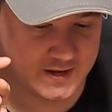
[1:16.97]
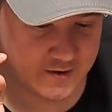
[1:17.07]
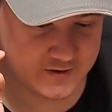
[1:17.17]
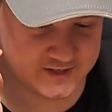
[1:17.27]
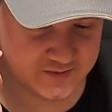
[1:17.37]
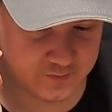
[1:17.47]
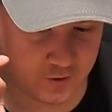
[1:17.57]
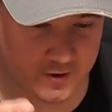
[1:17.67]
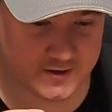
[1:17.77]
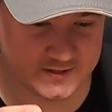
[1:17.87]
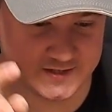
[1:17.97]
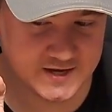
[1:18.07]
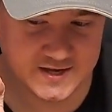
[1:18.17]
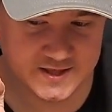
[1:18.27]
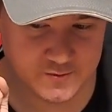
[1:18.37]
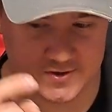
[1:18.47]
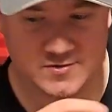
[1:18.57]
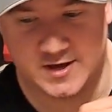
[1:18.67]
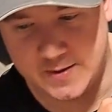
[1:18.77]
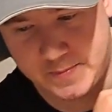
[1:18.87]
Now, it is important that when you
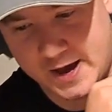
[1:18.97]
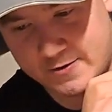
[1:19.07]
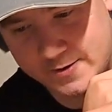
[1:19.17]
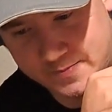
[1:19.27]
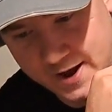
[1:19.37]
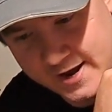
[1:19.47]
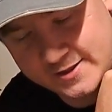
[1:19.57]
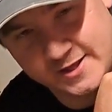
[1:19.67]
get a battery pack,